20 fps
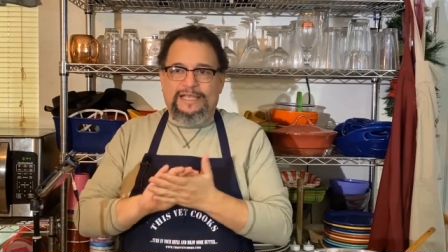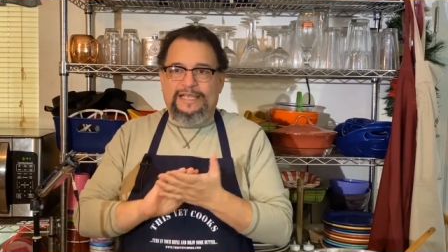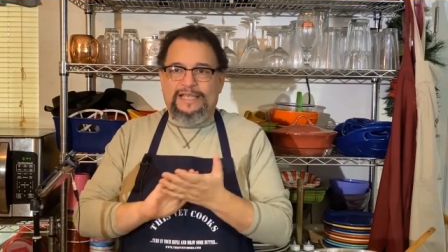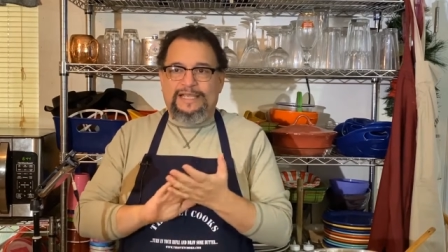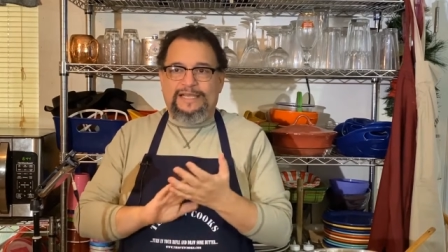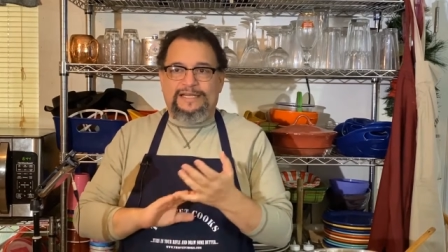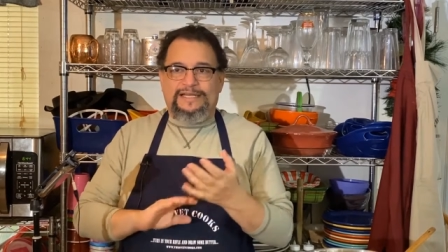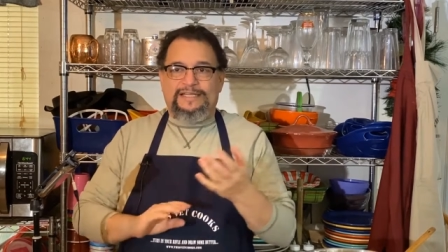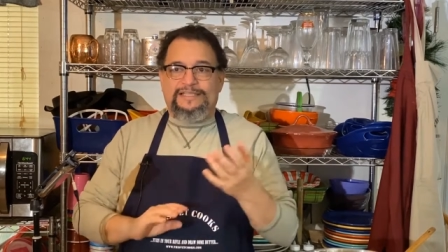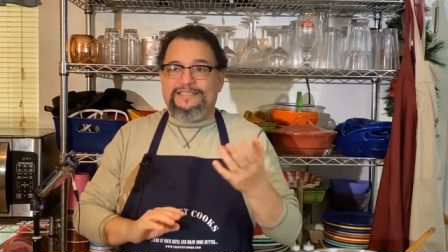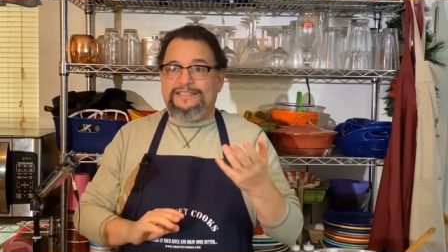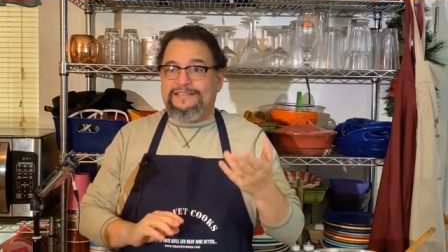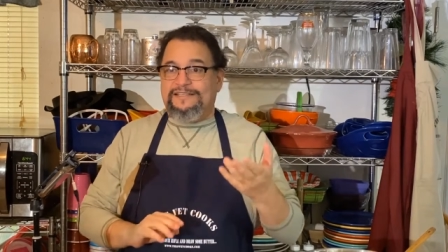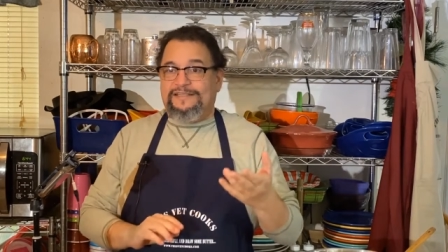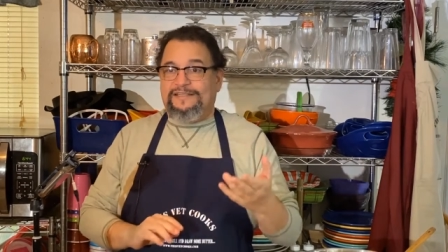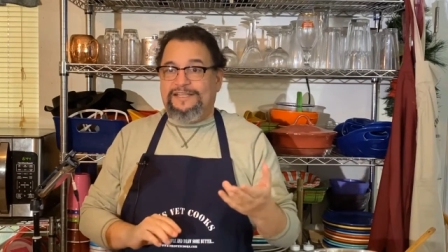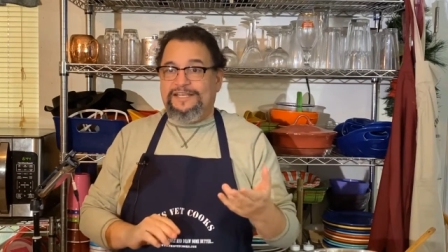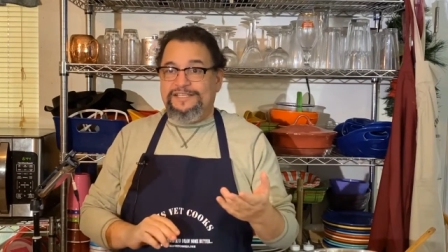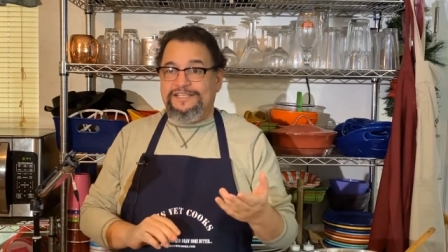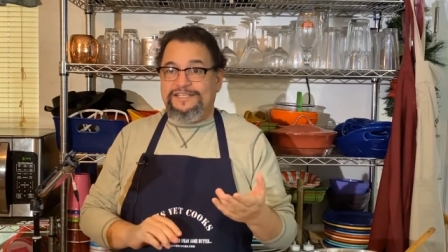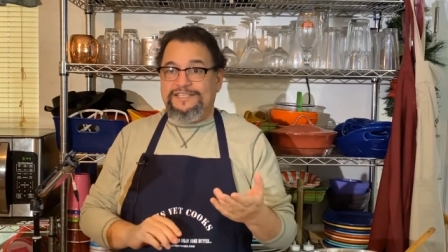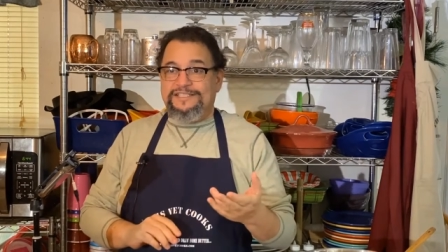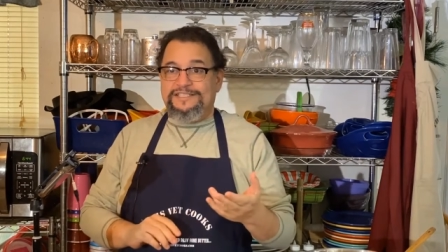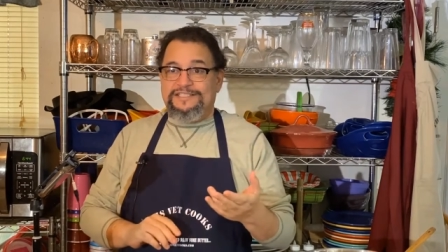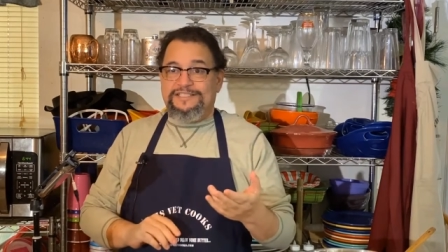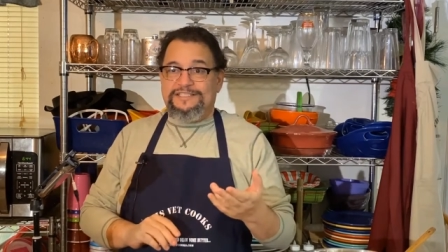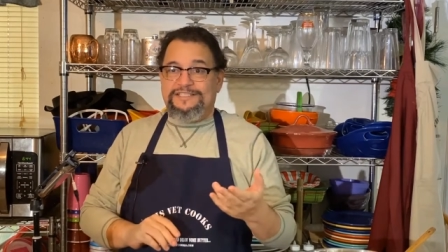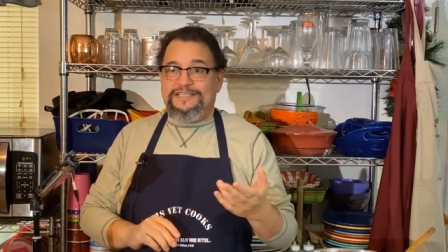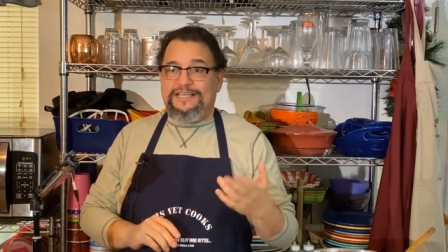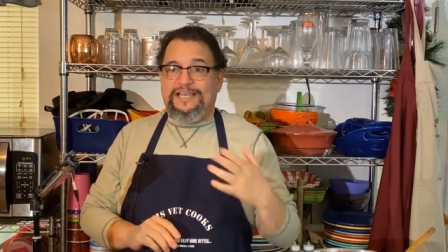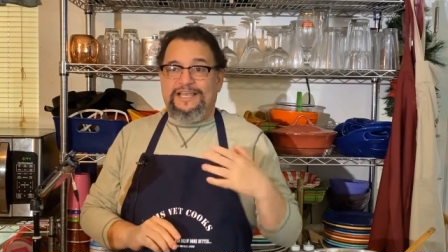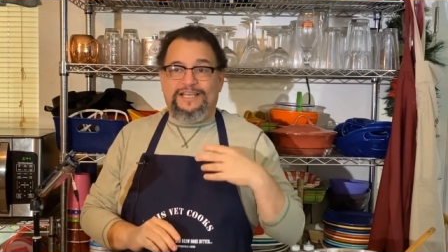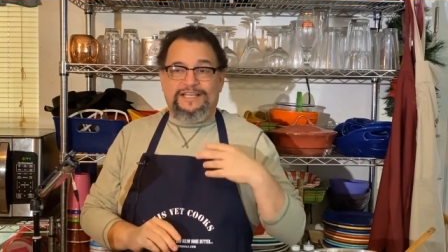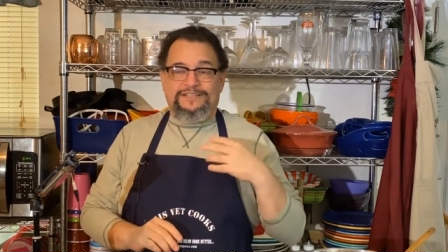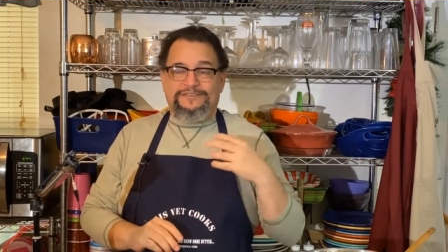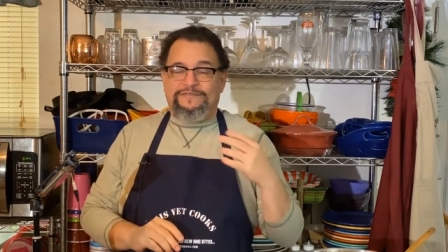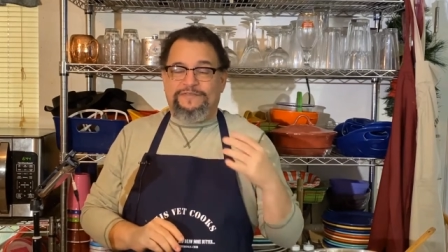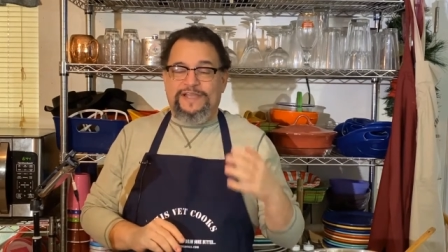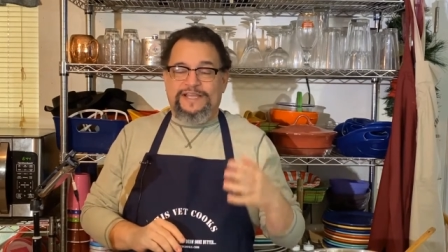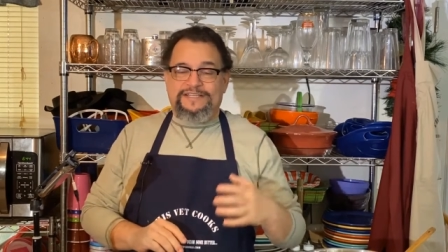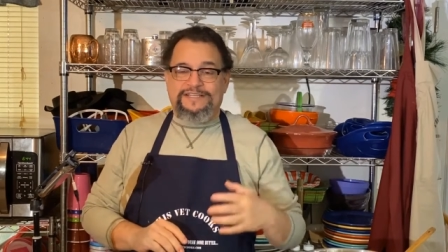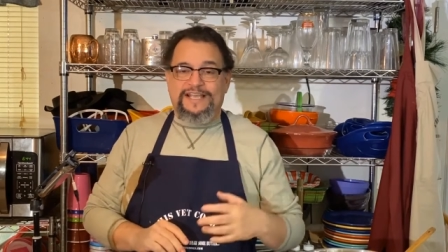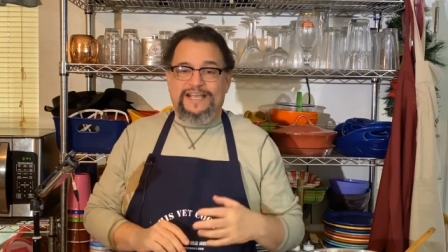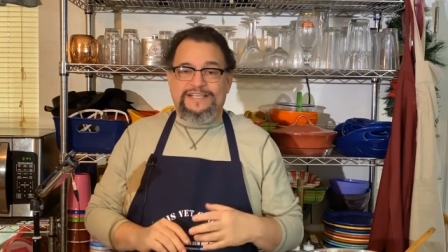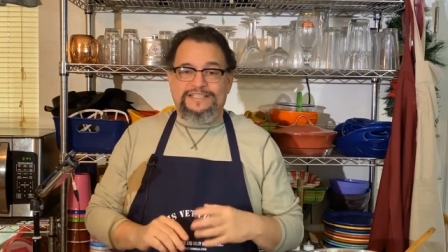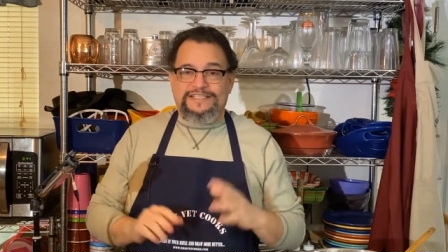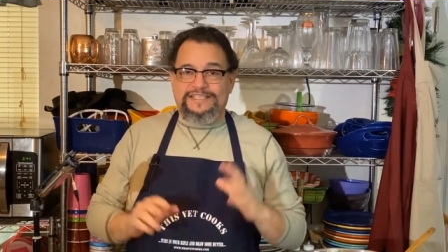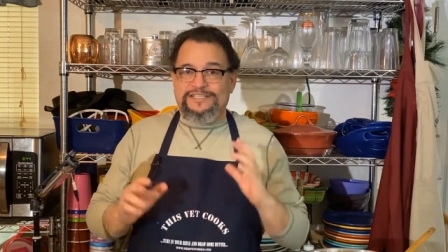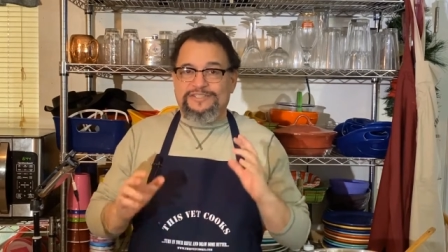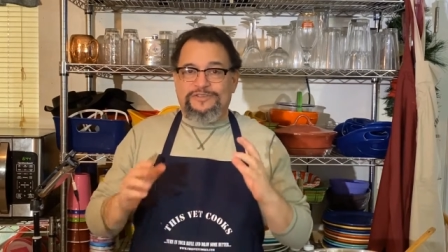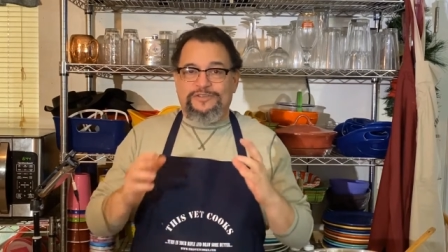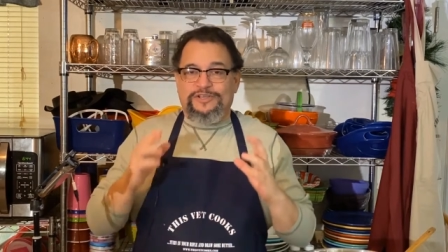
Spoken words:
and it's delicious. It's fantastic.